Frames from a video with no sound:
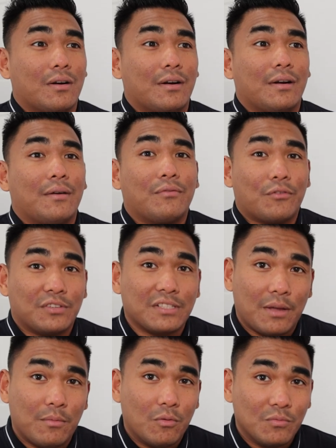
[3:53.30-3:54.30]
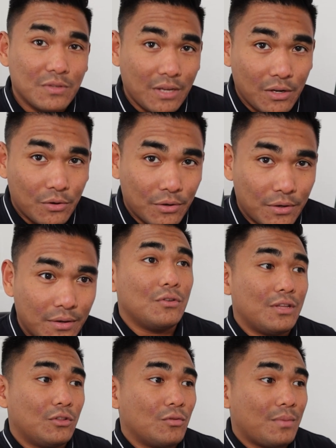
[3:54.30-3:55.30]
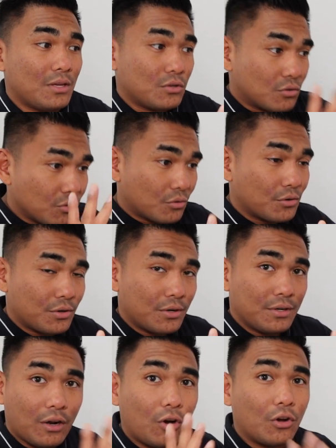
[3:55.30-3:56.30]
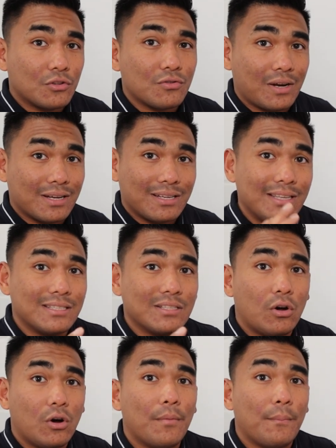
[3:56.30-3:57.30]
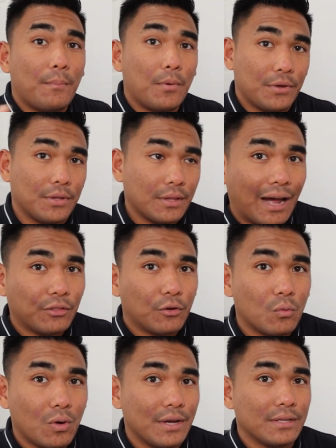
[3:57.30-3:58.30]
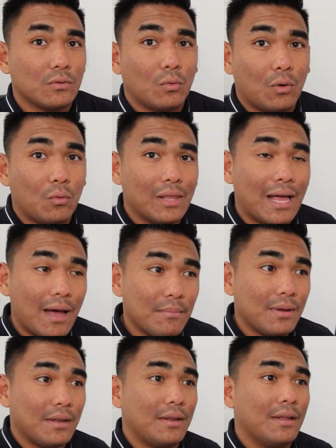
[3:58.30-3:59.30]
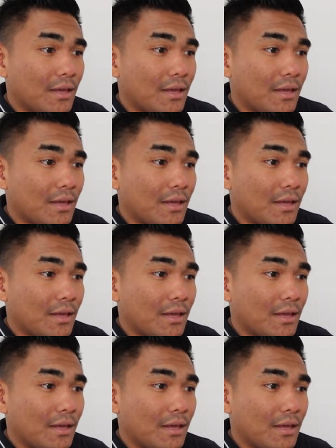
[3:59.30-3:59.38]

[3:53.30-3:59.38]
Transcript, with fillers: are a first-time home seller, you need to make sure the contract is on point. Otherwise, what will happen